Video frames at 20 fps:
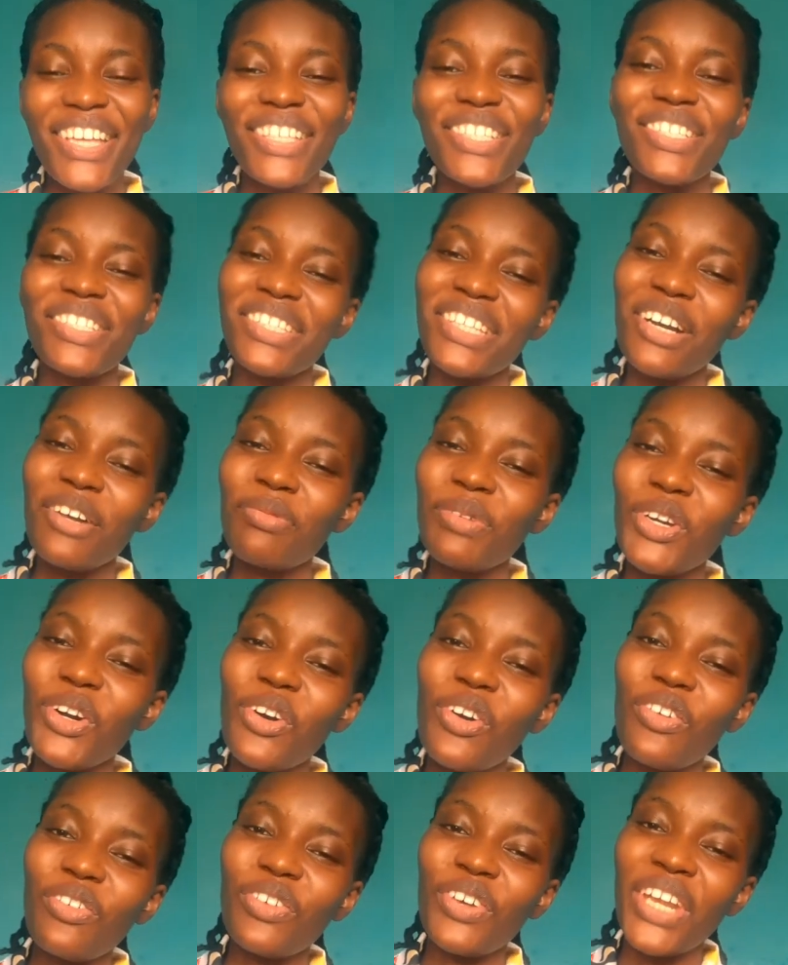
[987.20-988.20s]
So that'll be
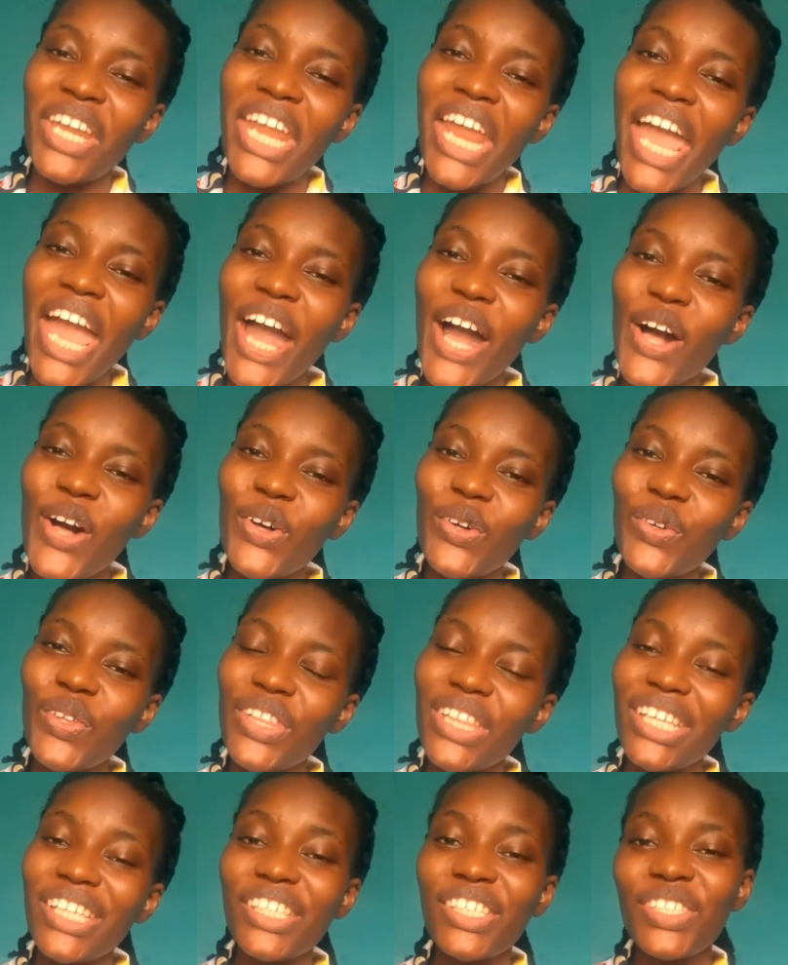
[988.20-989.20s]
all for now.
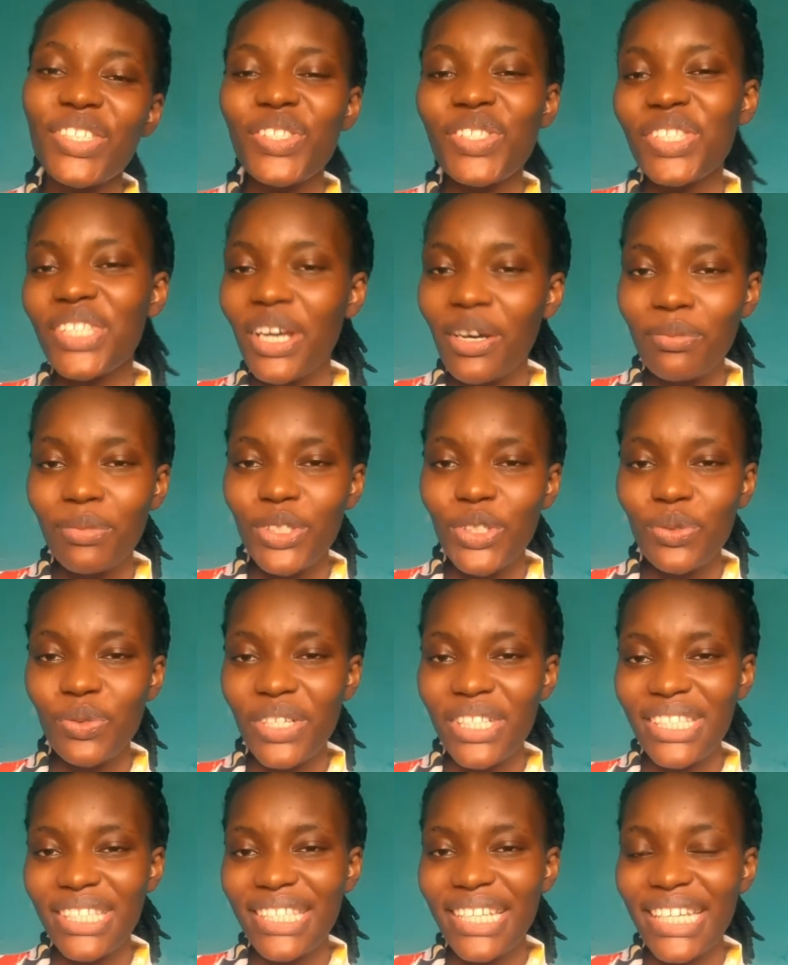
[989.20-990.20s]
Thank you so much
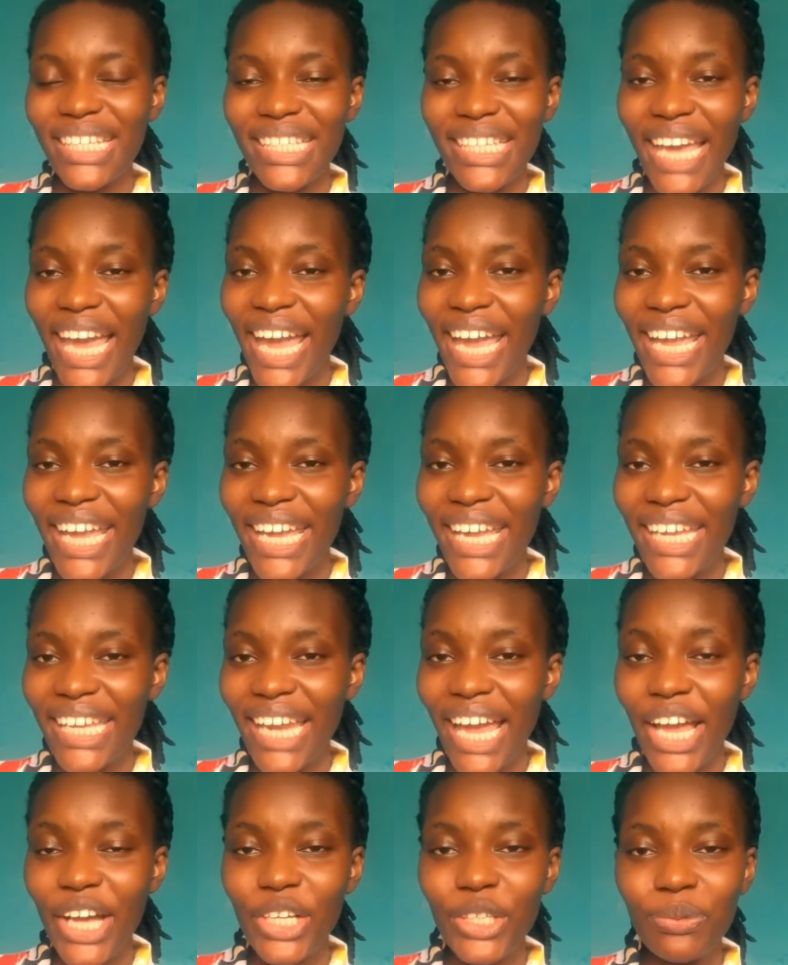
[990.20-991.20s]
once again.
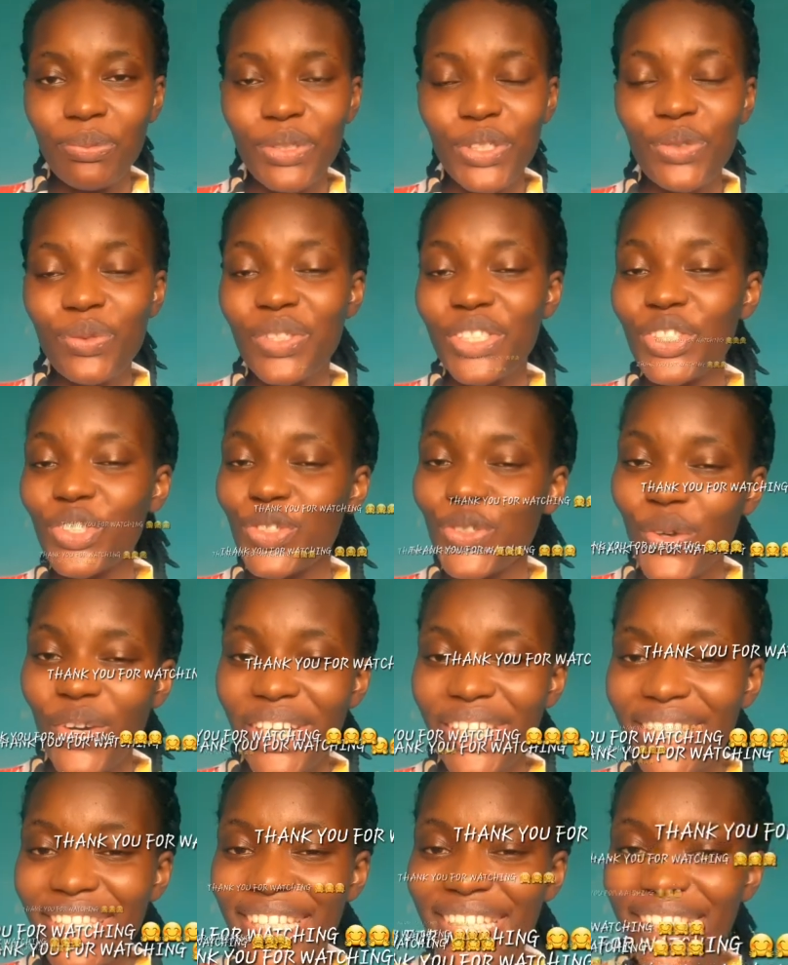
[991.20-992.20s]
I hope you
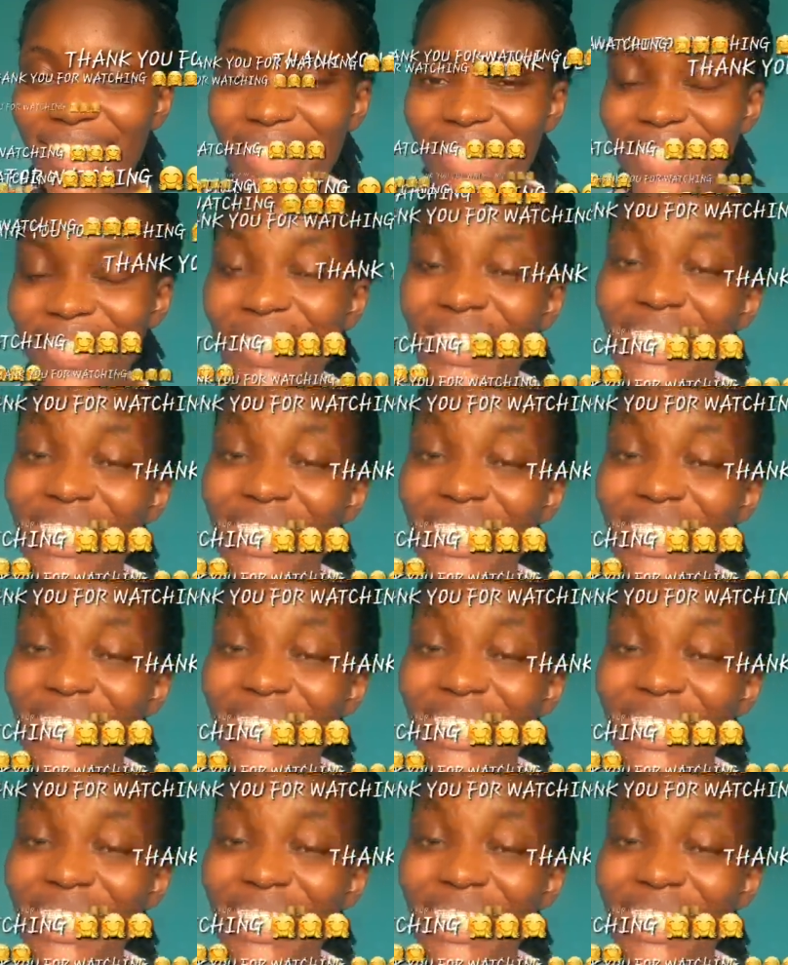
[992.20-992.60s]
enjoyed this. So